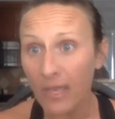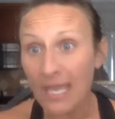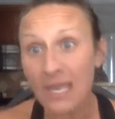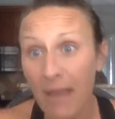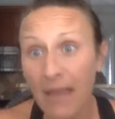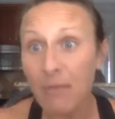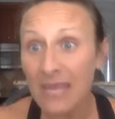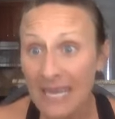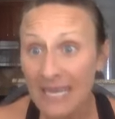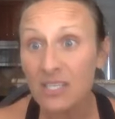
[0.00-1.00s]
And it might be
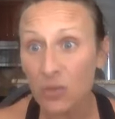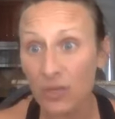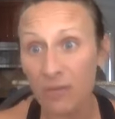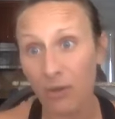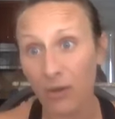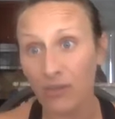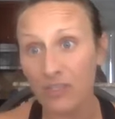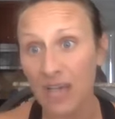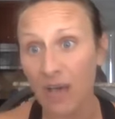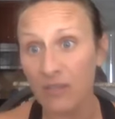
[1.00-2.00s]
easy to compare
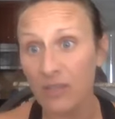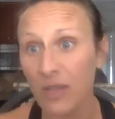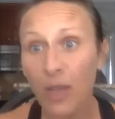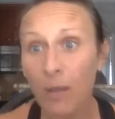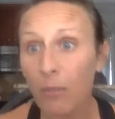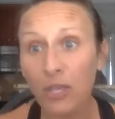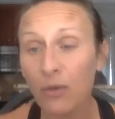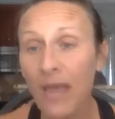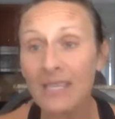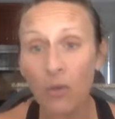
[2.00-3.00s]
yourselves. But
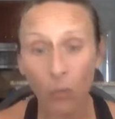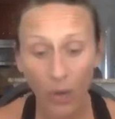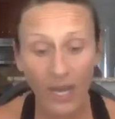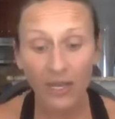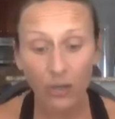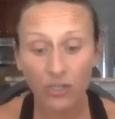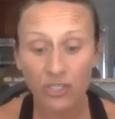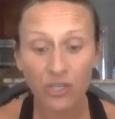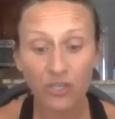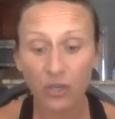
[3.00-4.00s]
you guys, what I encourage
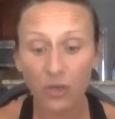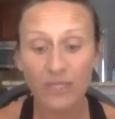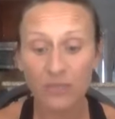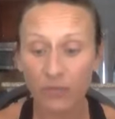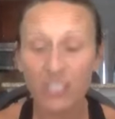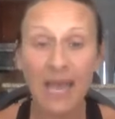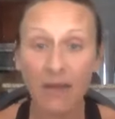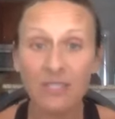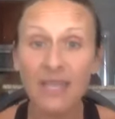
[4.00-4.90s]
you to do is reach out to